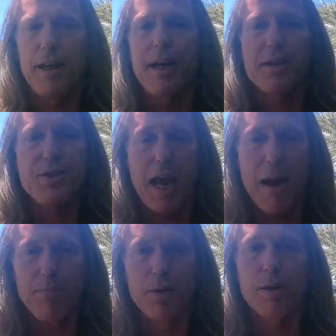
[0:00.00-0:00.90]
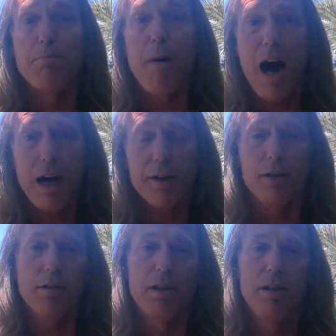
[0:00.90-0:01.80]
an example, a
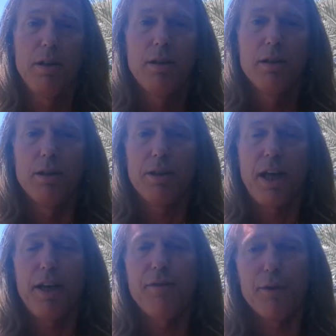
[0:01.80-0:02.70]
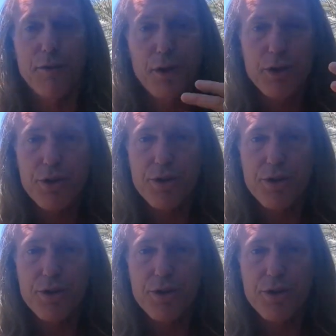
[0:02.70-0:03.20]
model, okay, for future